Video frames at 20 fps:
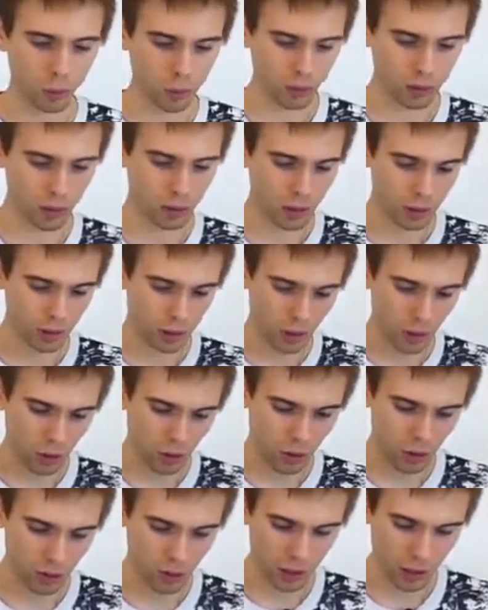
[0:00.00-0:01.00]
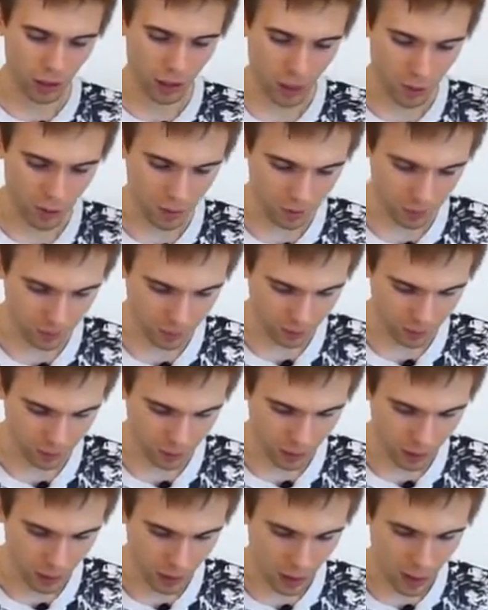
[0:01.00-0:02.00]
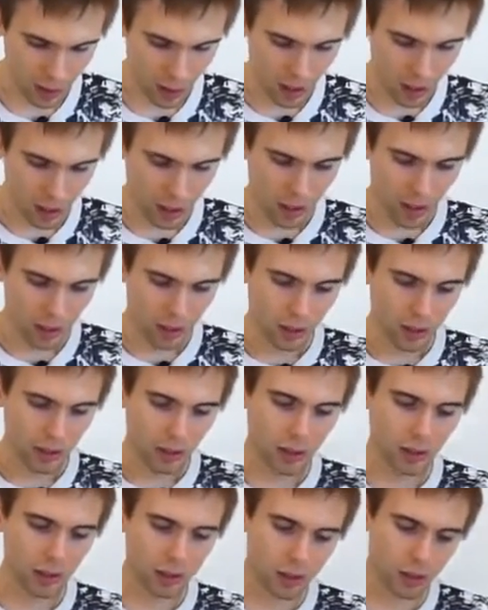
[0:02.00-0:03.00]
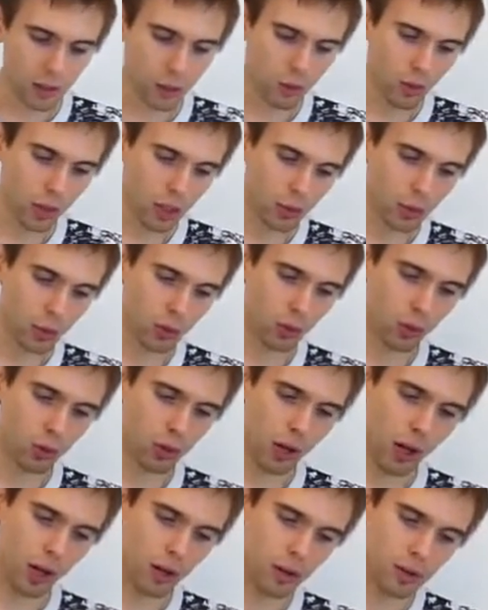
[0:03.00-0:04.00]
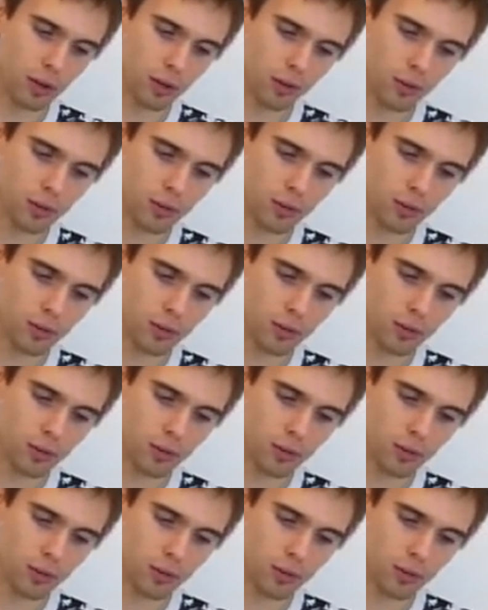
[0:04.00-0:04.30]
or a crossed-leg position. If you succeed,